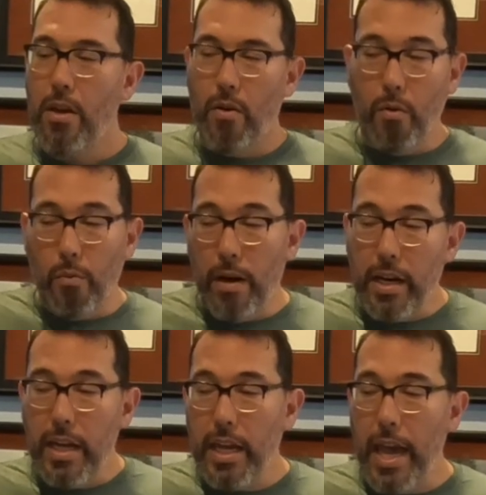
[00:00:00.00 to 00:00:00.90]
1
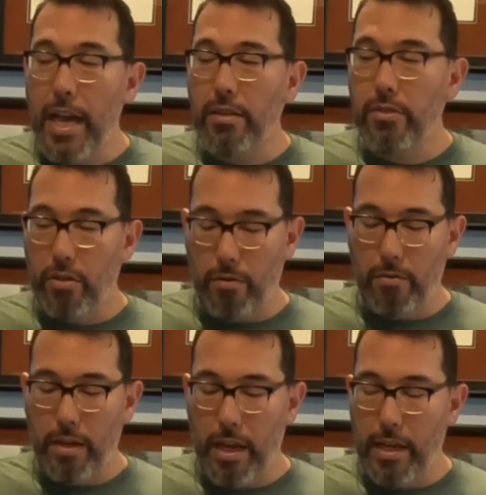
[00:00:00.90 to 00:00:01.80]
E and 2,
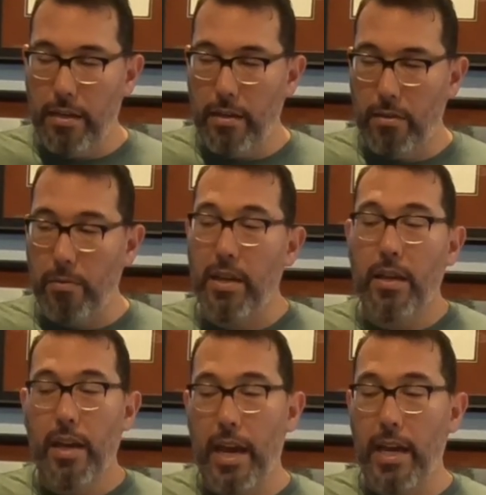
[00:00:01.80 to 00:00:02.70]
and 3,
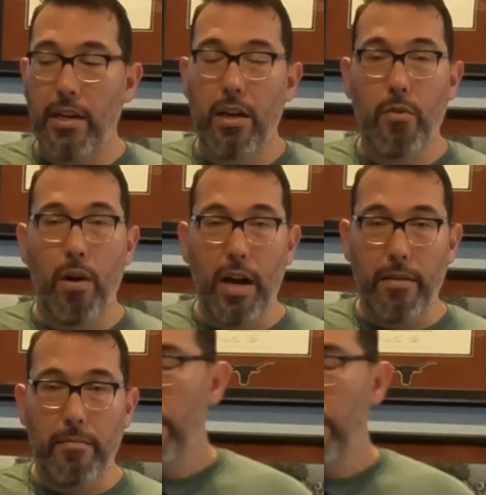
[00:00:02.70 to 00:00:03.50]
and 1.